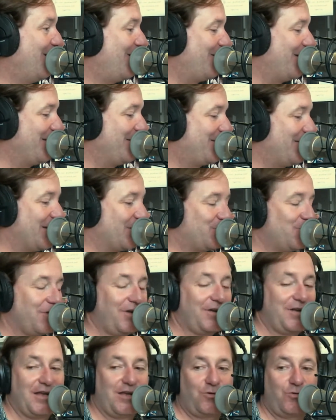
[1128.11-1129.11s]
All right. Thanks. We're
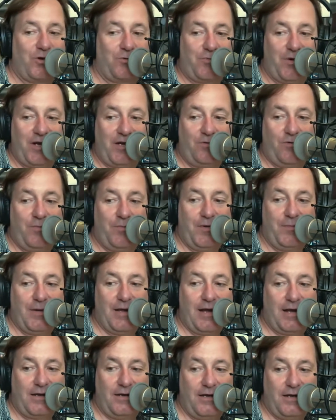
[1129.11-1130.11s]
going to take a quick break, and we'll be
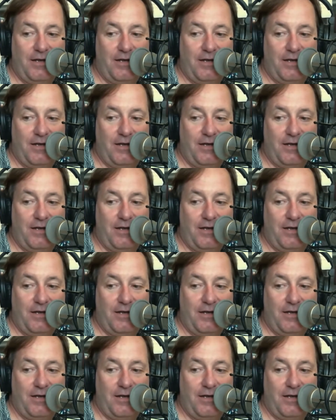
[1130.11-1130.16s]
back.